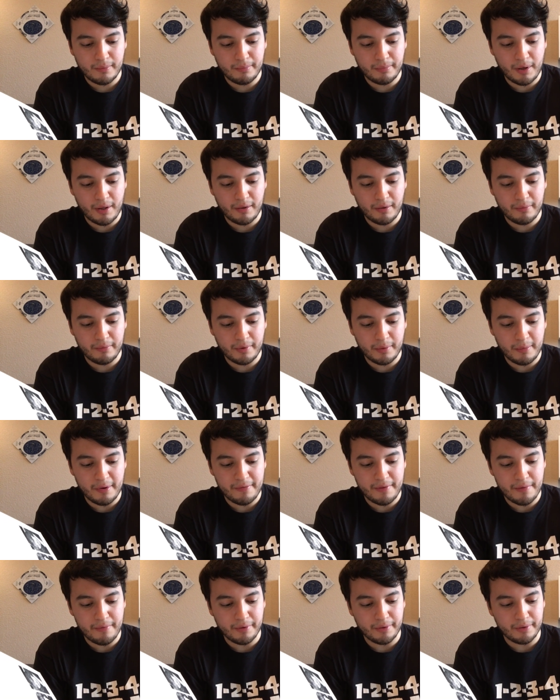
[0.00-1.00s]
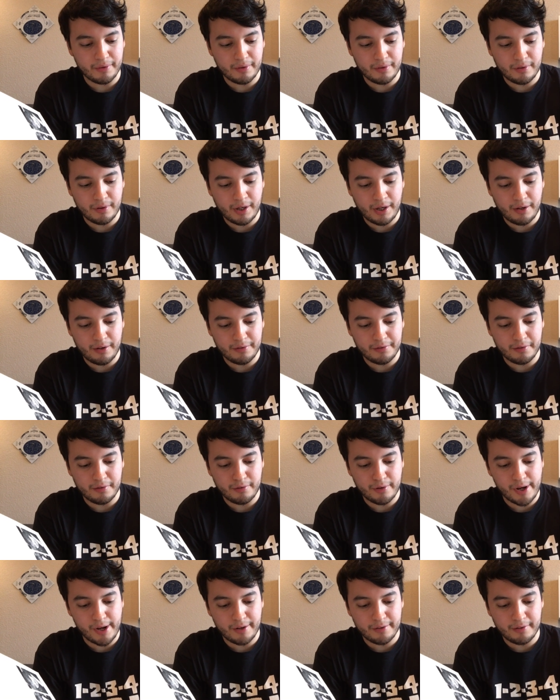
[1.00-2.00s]
probably one of my favorite Harrison
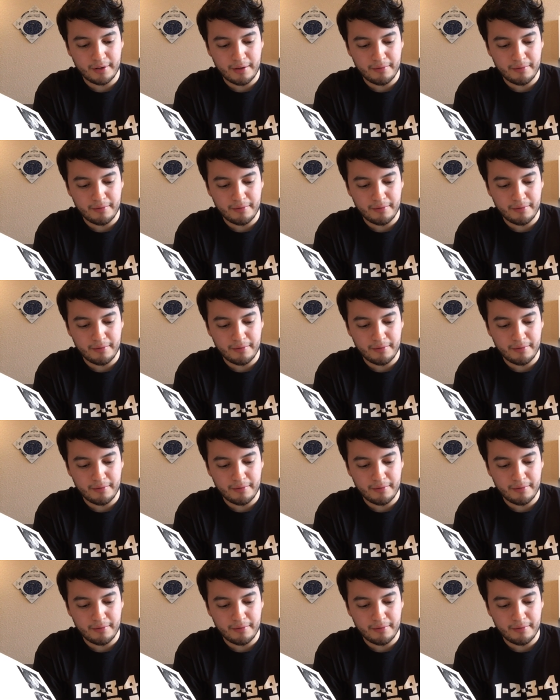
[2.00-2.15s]
tracks